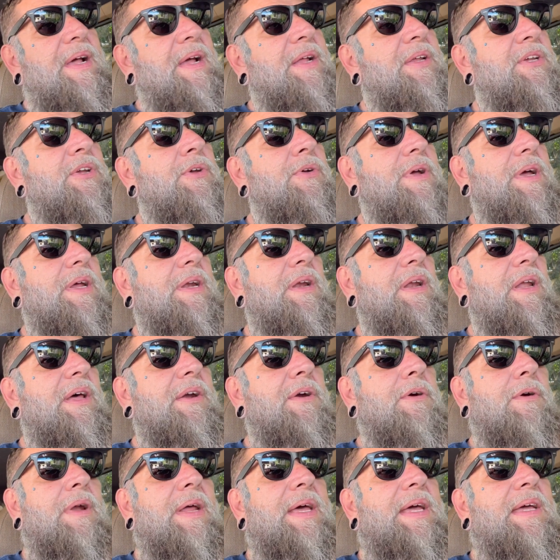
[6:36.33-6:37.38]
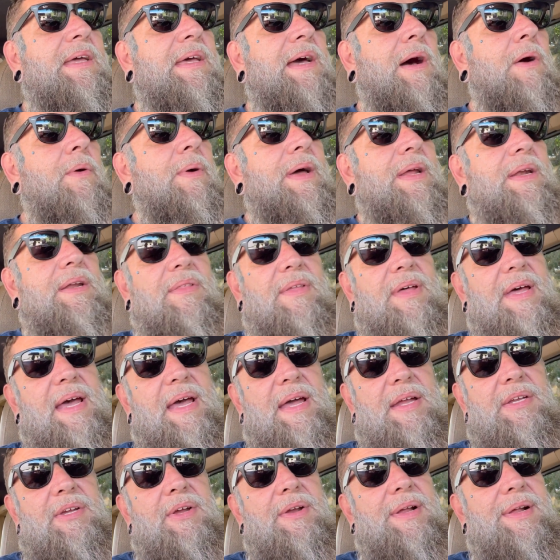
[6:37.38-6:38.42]
and you can literally go into the
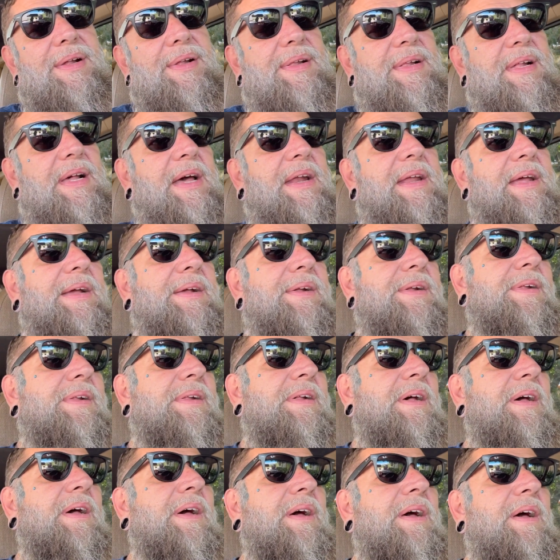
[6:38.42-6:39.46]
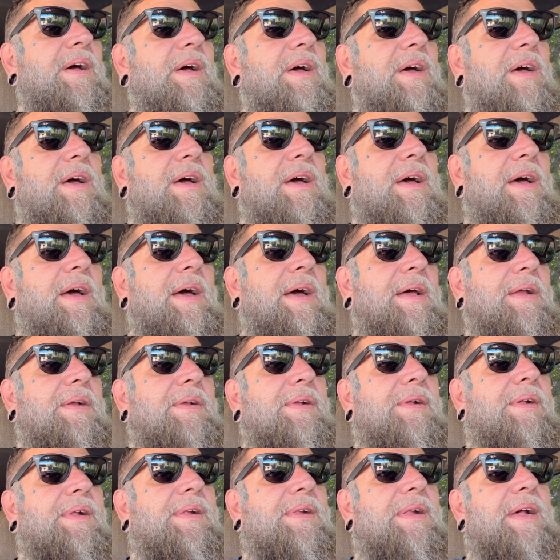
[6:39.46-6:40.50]
head unit settings
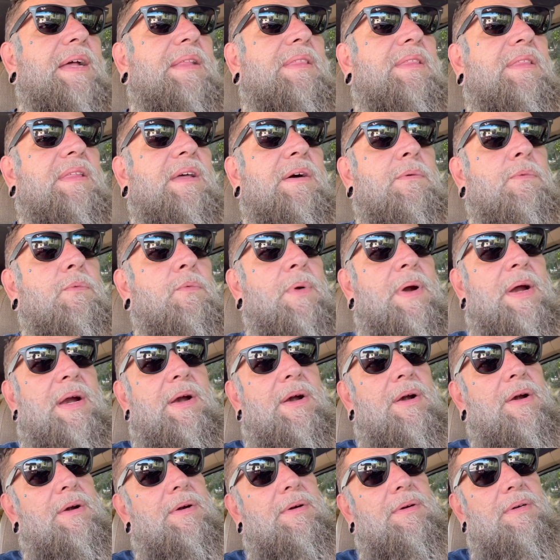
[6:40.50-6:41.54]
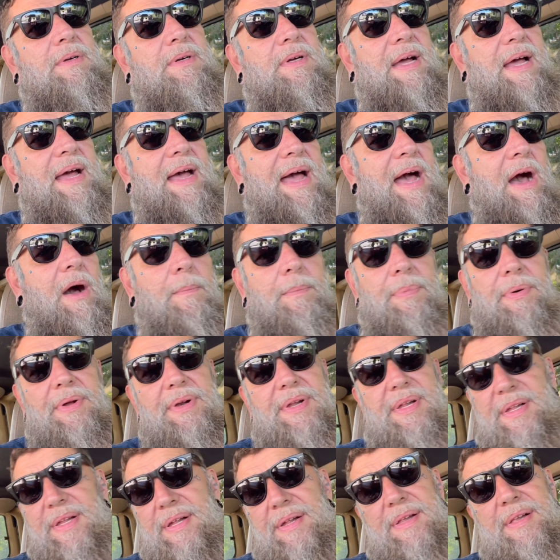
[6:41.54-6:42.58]
and set the rear
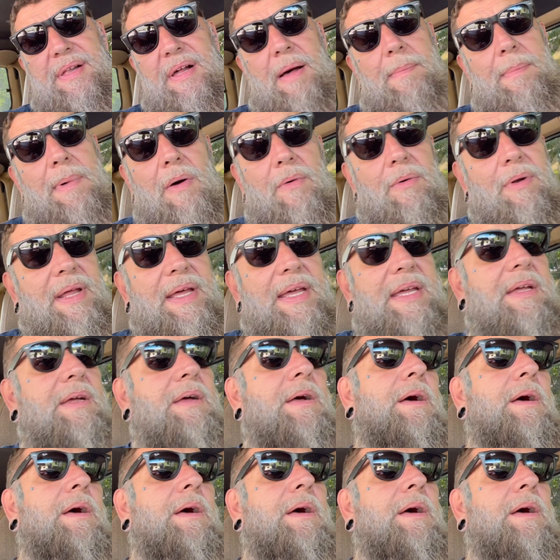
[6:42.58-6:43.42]
outputs to sub only.